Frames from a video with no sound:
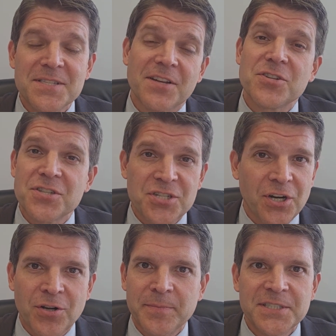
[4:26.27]
such as
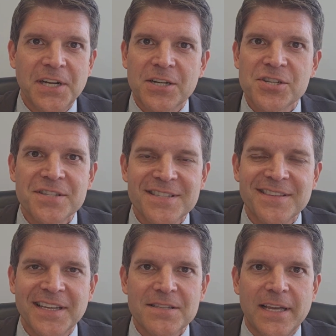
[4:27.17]
charitable deductions
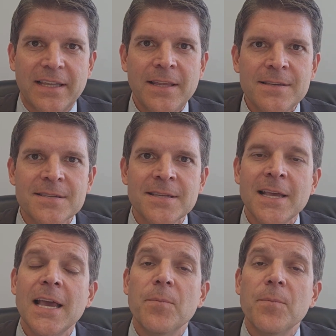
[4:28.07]
and things like this.